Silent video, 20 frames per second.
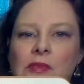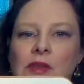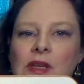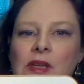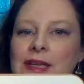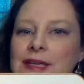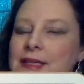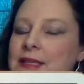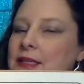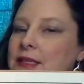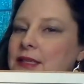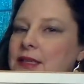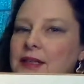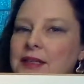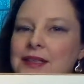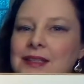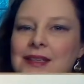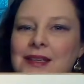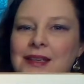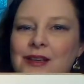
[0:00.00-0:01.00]
It's still a
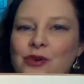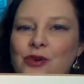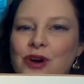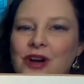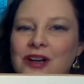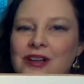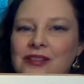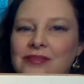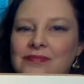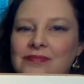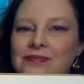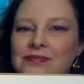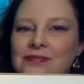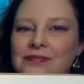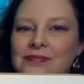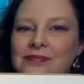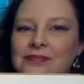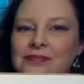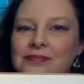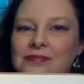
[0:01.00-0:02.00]
C chord.
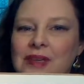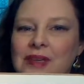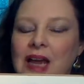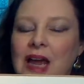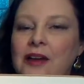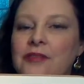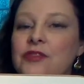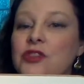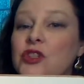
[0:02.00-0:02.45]
I've